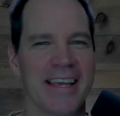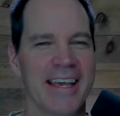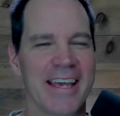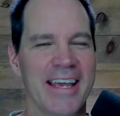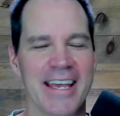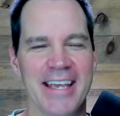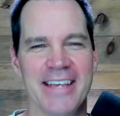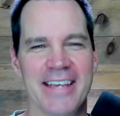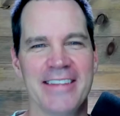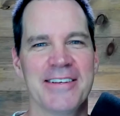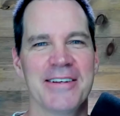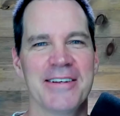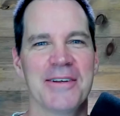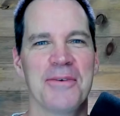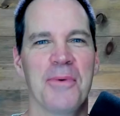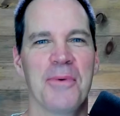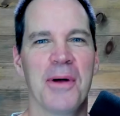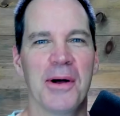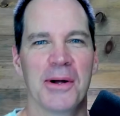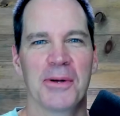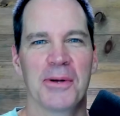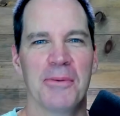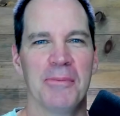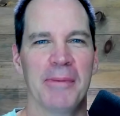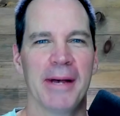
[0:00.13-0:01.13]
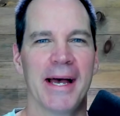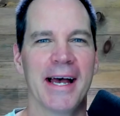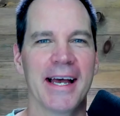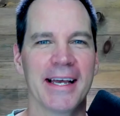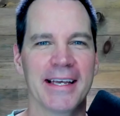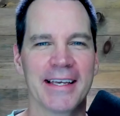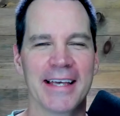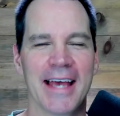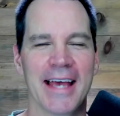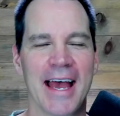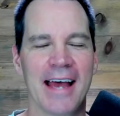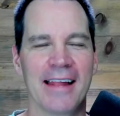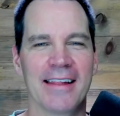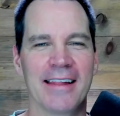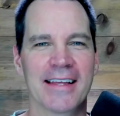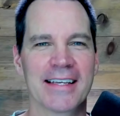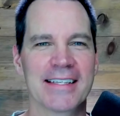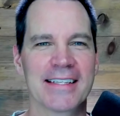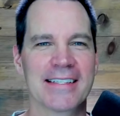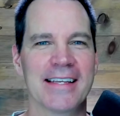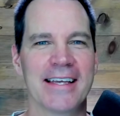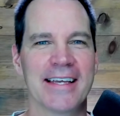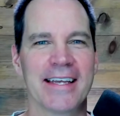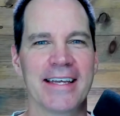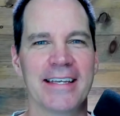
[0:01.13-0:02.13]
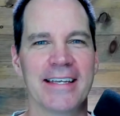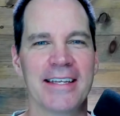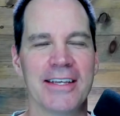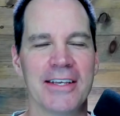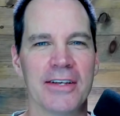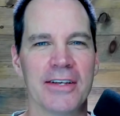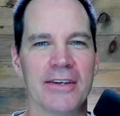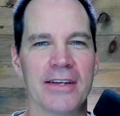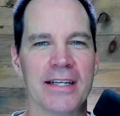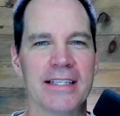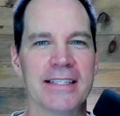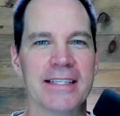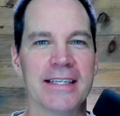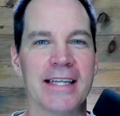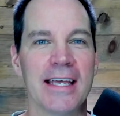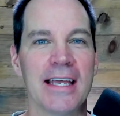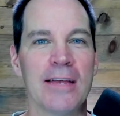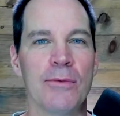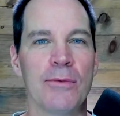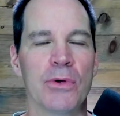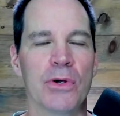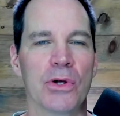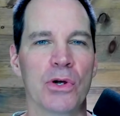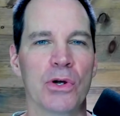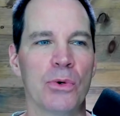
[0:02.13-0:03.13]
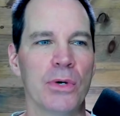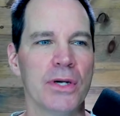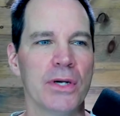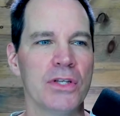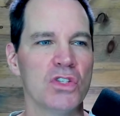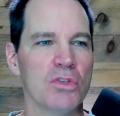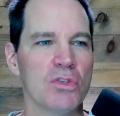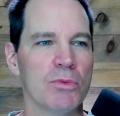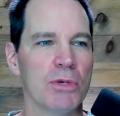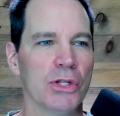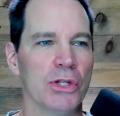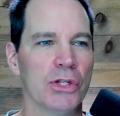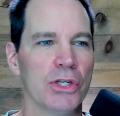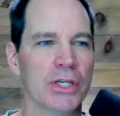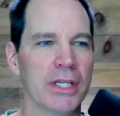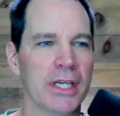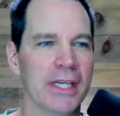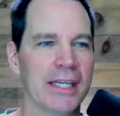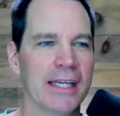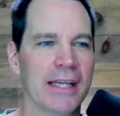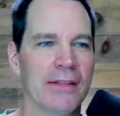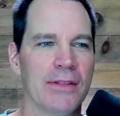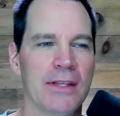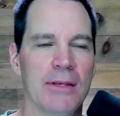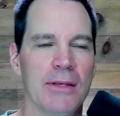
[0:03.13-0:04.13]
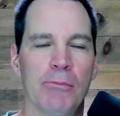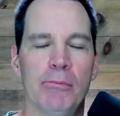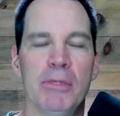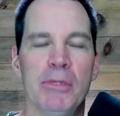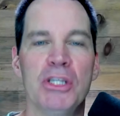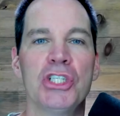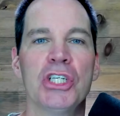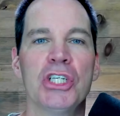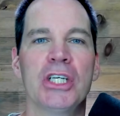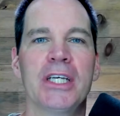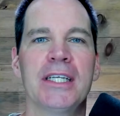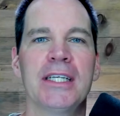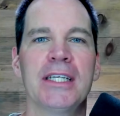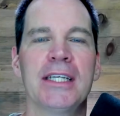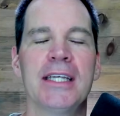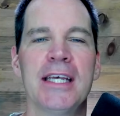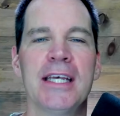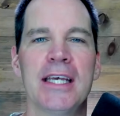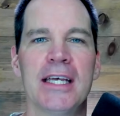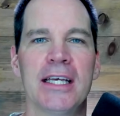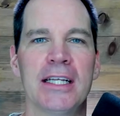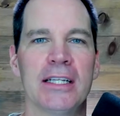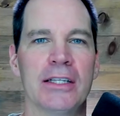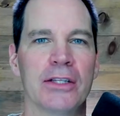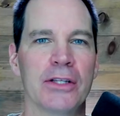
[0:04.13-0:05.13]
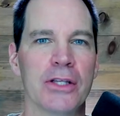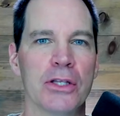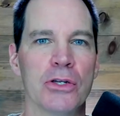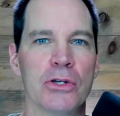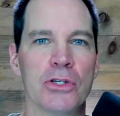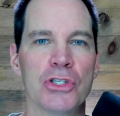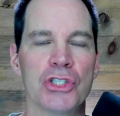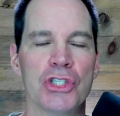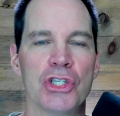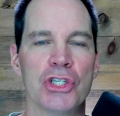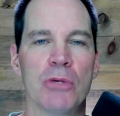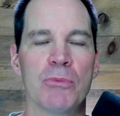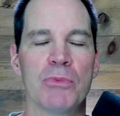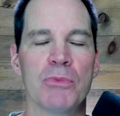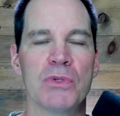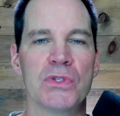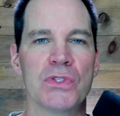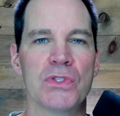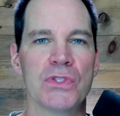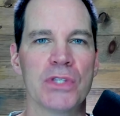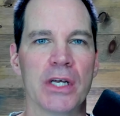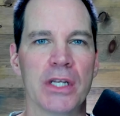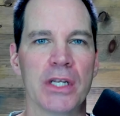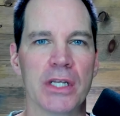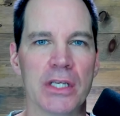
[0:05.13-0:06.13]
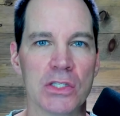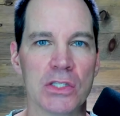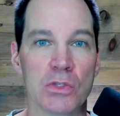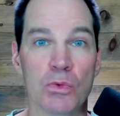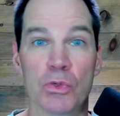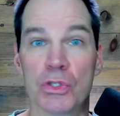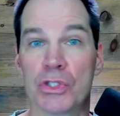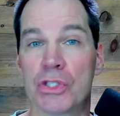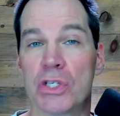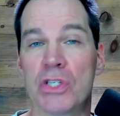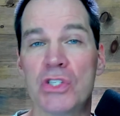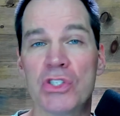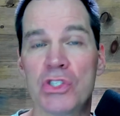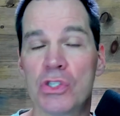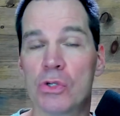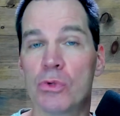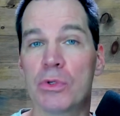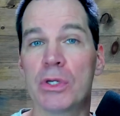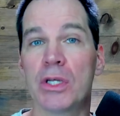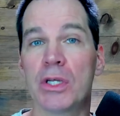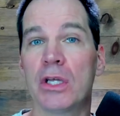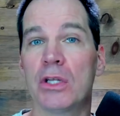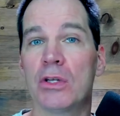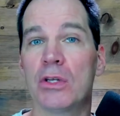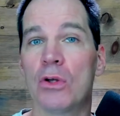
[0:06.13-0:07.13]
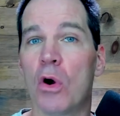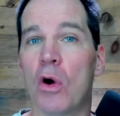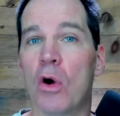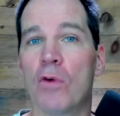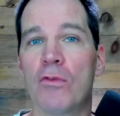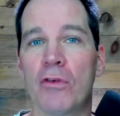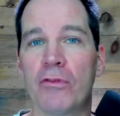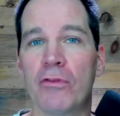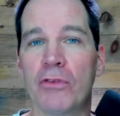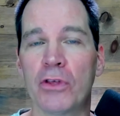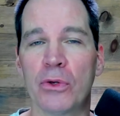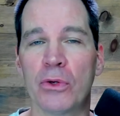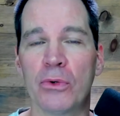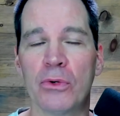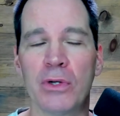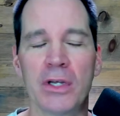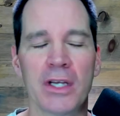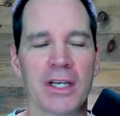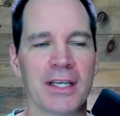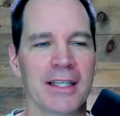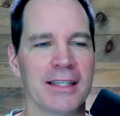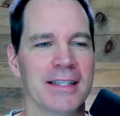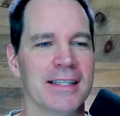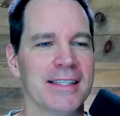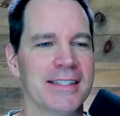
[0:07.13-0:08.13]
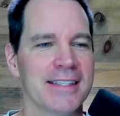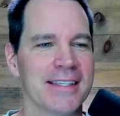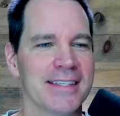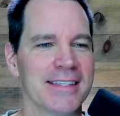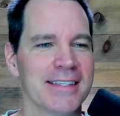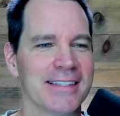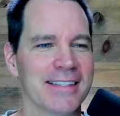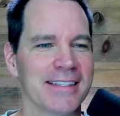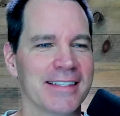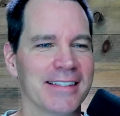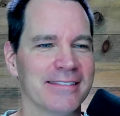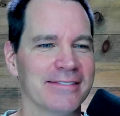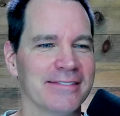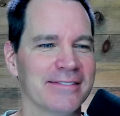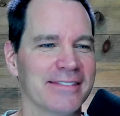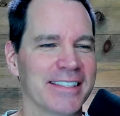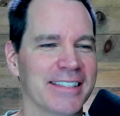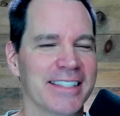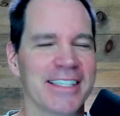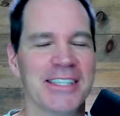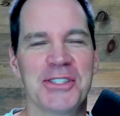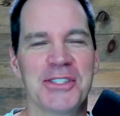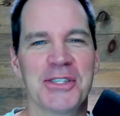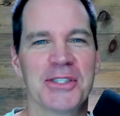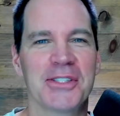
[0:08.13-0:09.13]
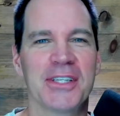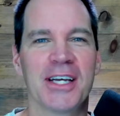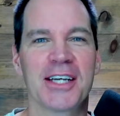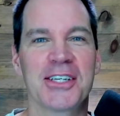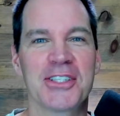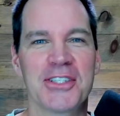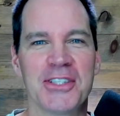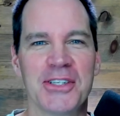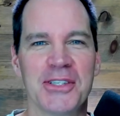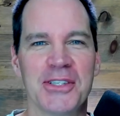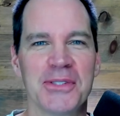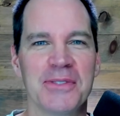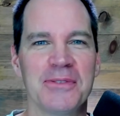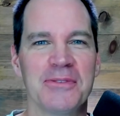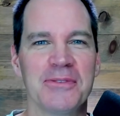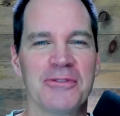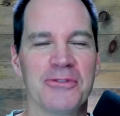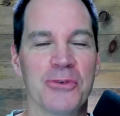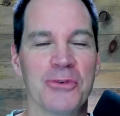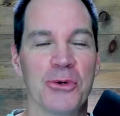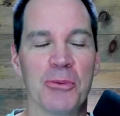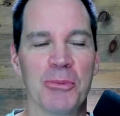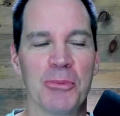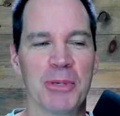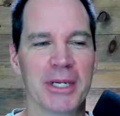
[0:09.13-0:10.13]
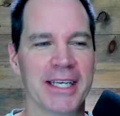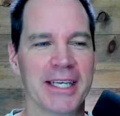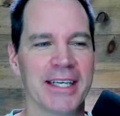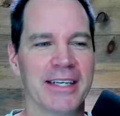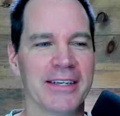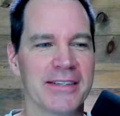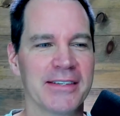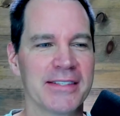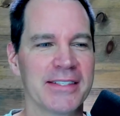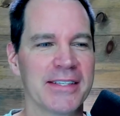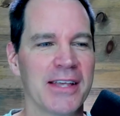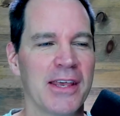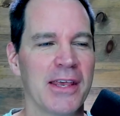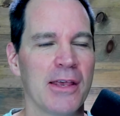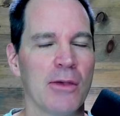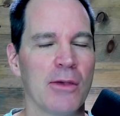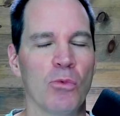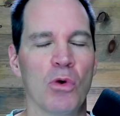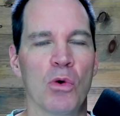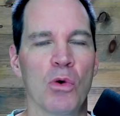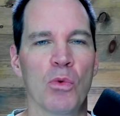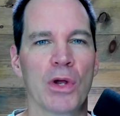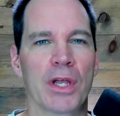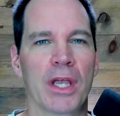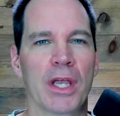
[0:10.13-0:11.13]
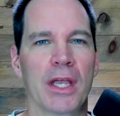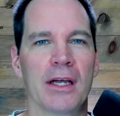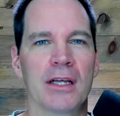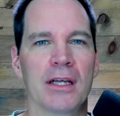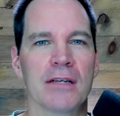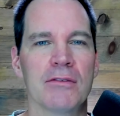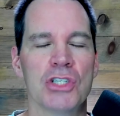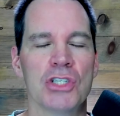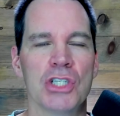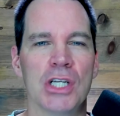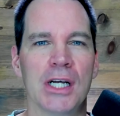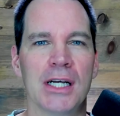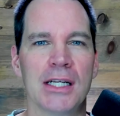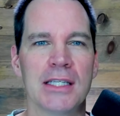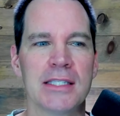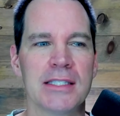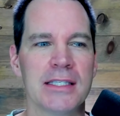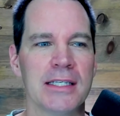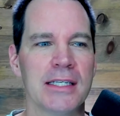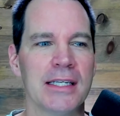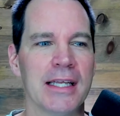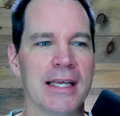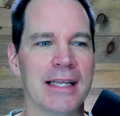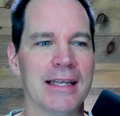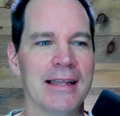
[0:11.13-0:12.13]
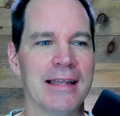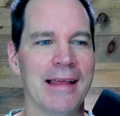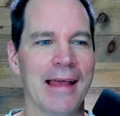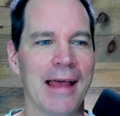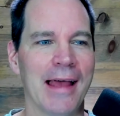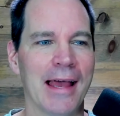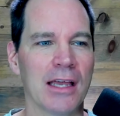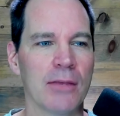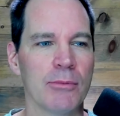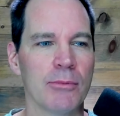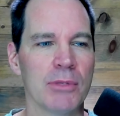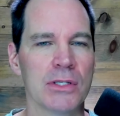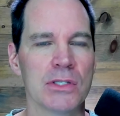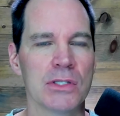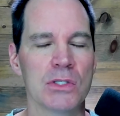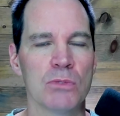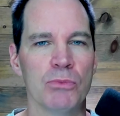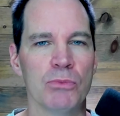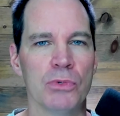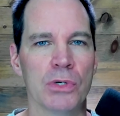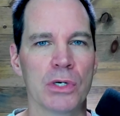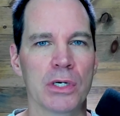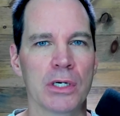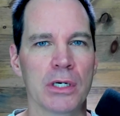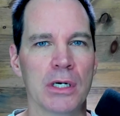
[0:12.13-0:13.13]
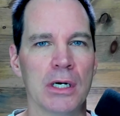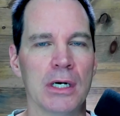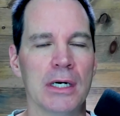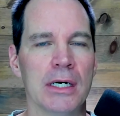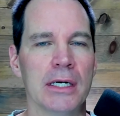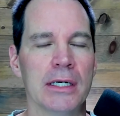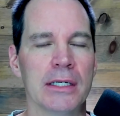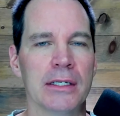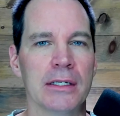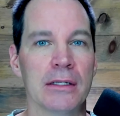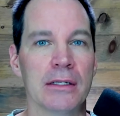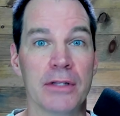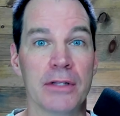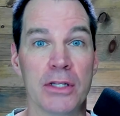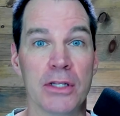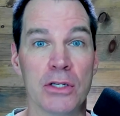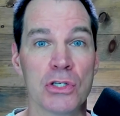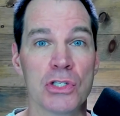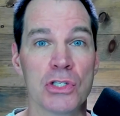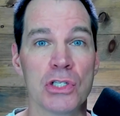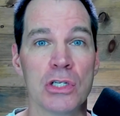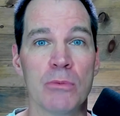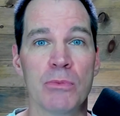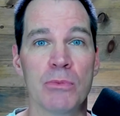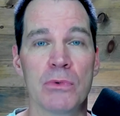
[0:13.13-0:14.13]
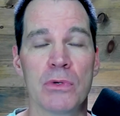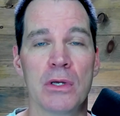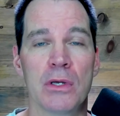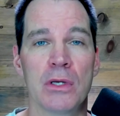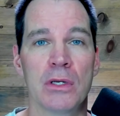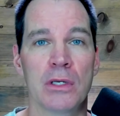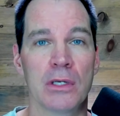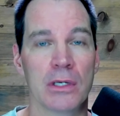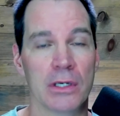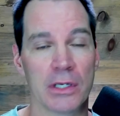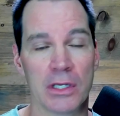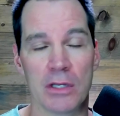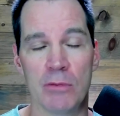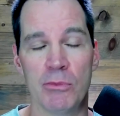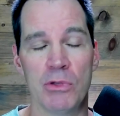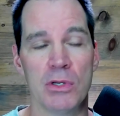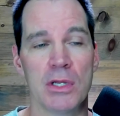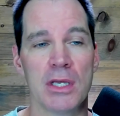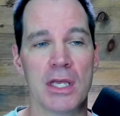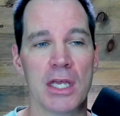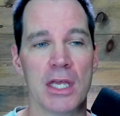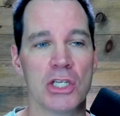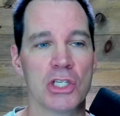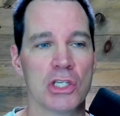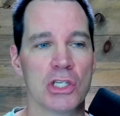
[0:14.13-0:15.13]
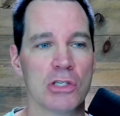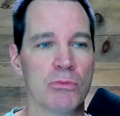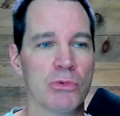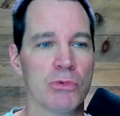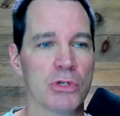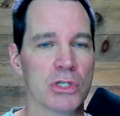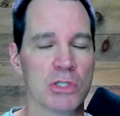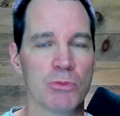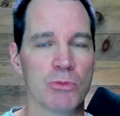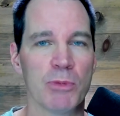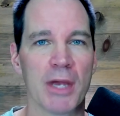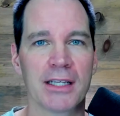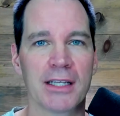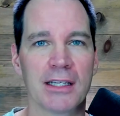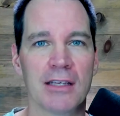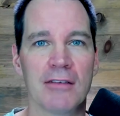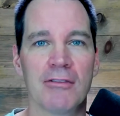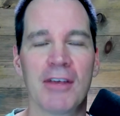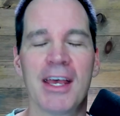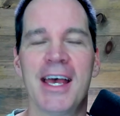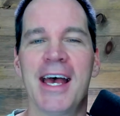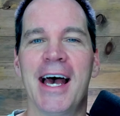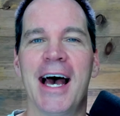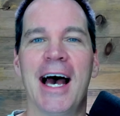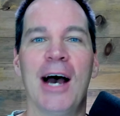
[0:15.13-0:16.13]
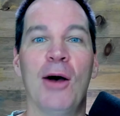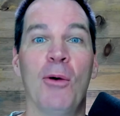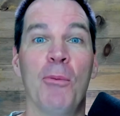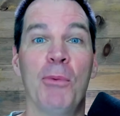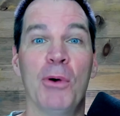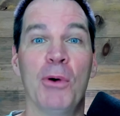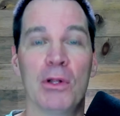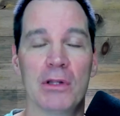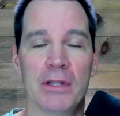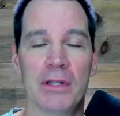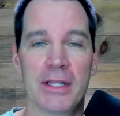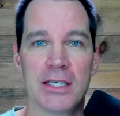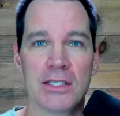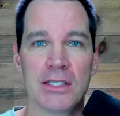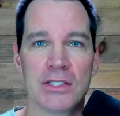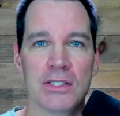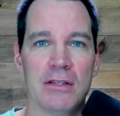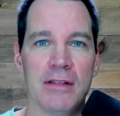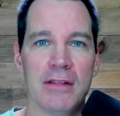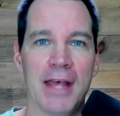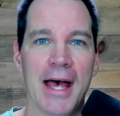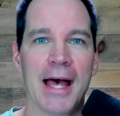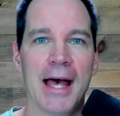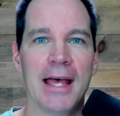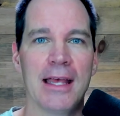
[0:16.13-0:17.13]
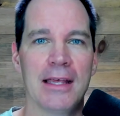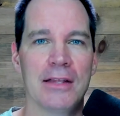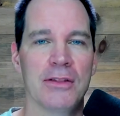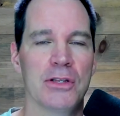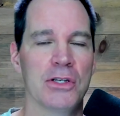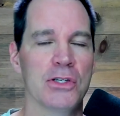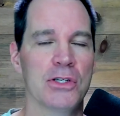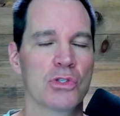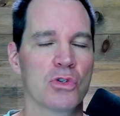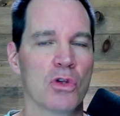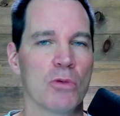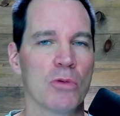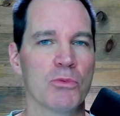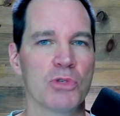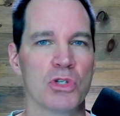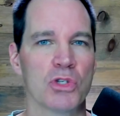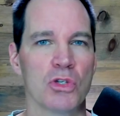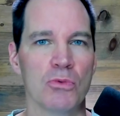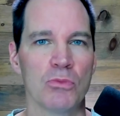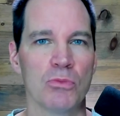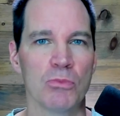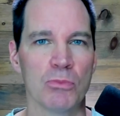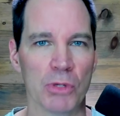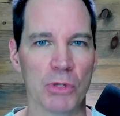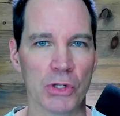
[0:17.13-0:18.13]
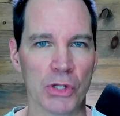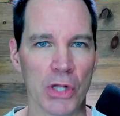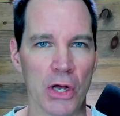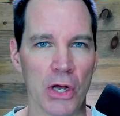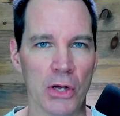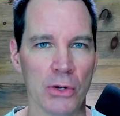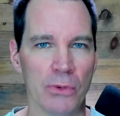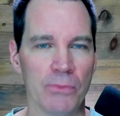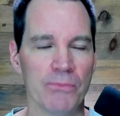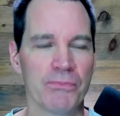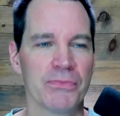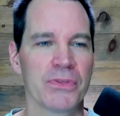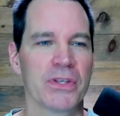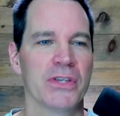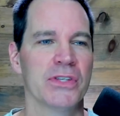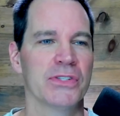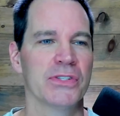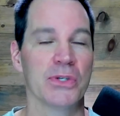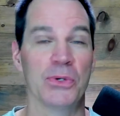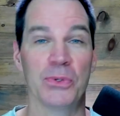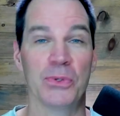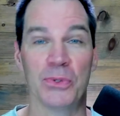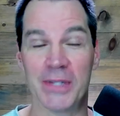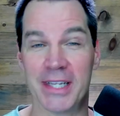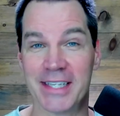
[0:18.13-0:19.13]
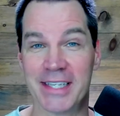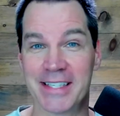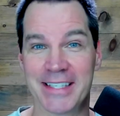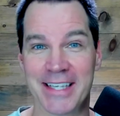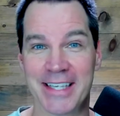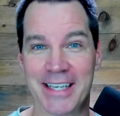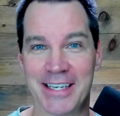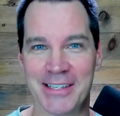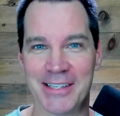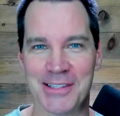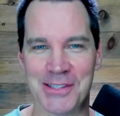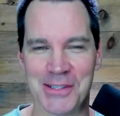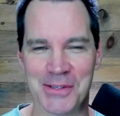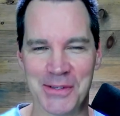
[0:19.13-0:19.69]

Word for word: Hey there, welcome back. Alex Lyon here, and today we are going to be looking at the Michigan Leadership Studies. We're just doing an overview. This is an introduction for beginners. We're working out of Johnson and Hackman's book on leadership, a communication perspective. I will put links to that in the description below. So let's get into